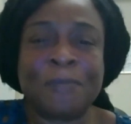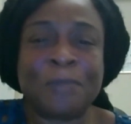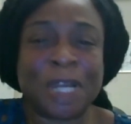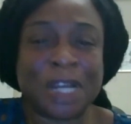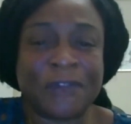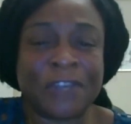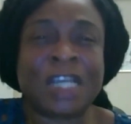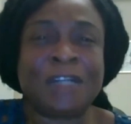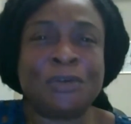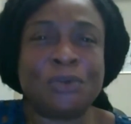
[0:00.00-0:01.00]
believing
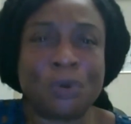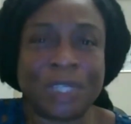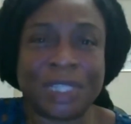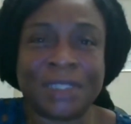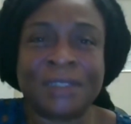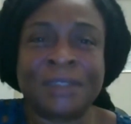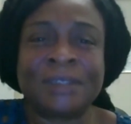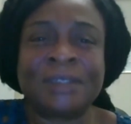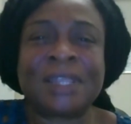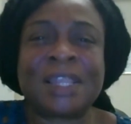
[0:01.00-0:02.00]
and knowing
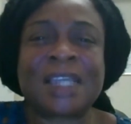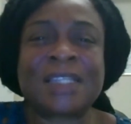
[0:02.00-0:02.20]
that